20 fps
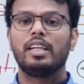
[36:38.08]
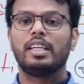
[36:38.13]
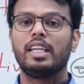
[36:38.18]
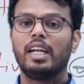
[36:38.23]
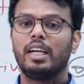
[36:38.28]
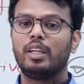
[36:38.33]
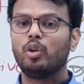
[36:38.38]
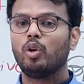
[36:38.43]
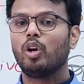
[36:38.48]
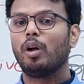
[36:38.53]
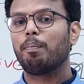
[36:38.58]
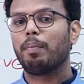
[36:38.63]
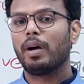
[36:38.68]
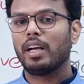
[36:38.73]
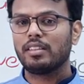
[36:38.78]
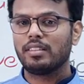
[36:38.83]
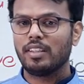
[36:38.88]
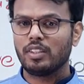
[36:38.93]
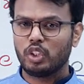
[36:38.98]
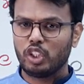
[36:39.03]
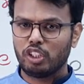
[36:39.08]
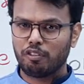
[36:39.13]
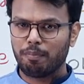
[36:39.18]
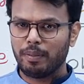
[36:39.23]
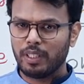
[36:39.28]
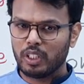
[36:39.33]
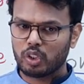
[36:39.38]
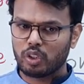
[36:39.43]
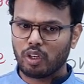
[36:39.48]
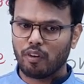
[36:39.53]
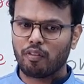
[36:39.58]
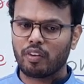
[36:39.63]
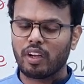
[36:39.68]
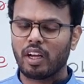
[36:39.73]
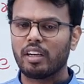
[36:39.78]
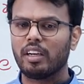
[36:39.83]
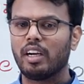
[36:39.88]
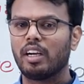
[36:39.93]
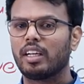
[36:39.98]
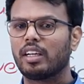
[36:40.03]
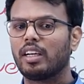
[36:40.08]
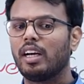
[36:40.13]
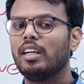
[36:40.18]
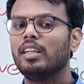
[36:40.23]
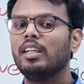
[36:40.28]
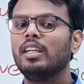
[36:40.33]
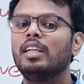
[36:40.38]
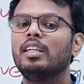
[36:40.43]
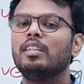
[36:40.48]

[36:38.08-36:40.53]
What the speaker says: Yediyurappa is the Chief Minister of Karnataka.